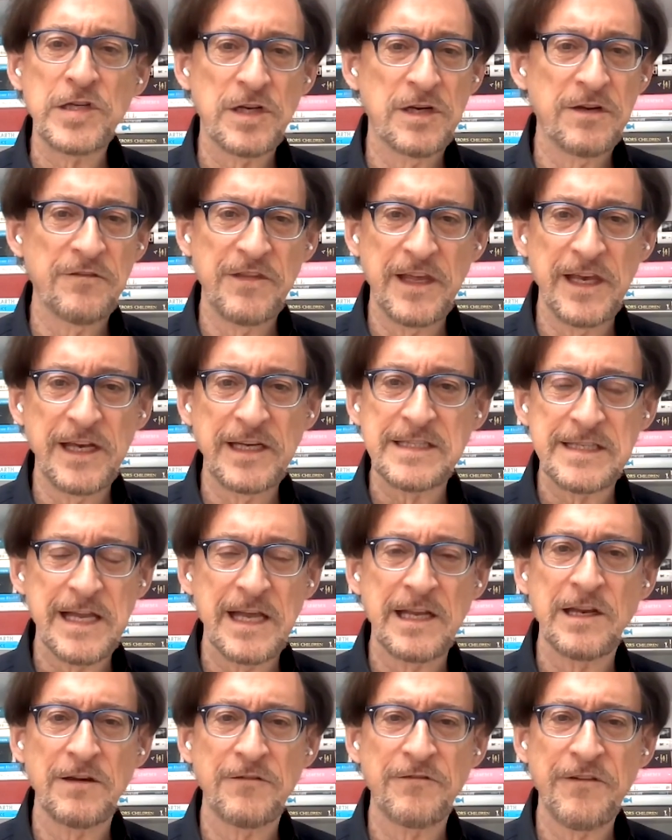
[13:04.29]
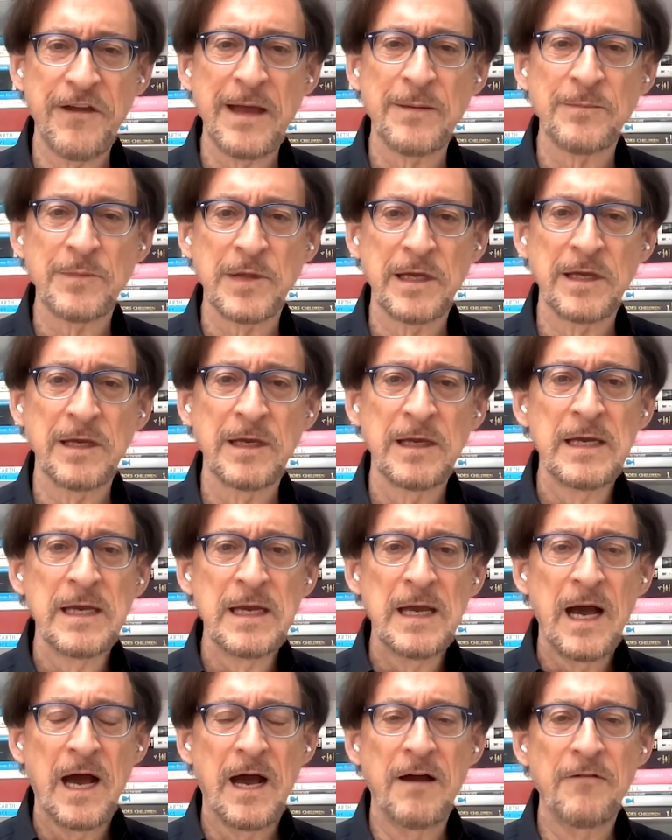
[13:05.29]
of the extended family.
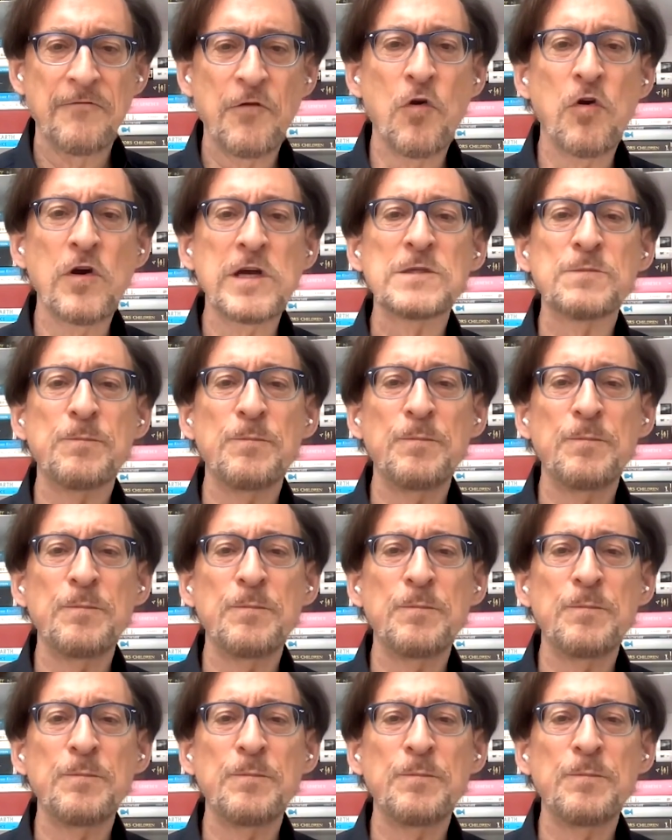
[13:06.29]
Of course,